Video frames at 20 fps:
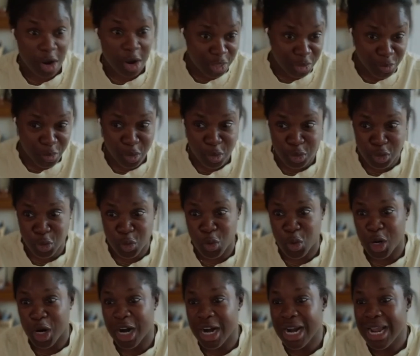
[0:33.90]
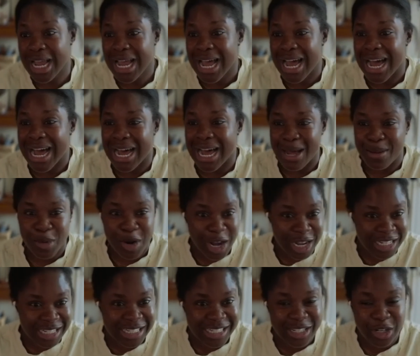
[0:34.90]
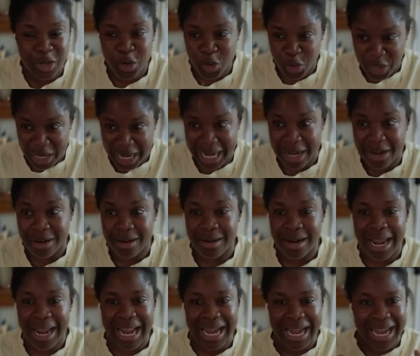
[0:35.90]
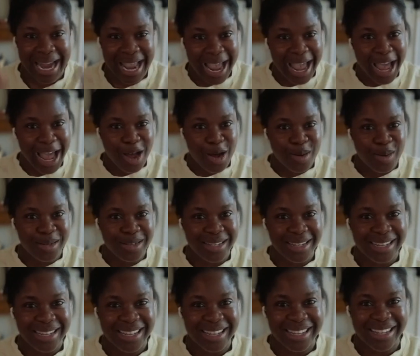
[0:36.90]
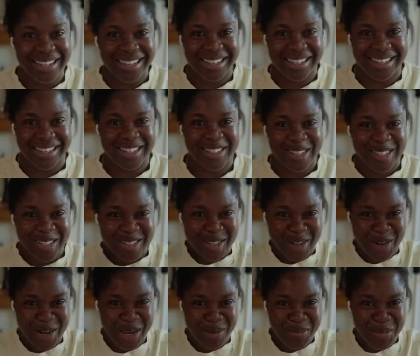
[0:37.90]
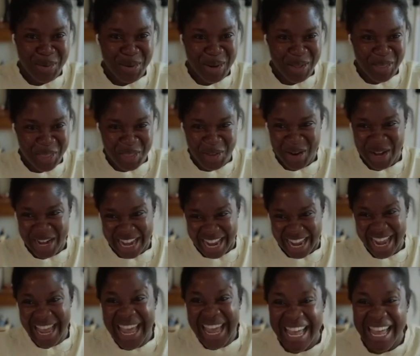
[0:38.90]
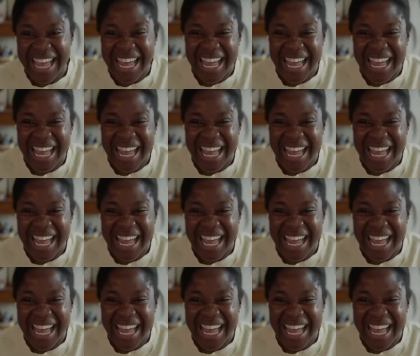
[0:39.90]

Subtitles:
on the pro tour, content creator, and now turning pro at 30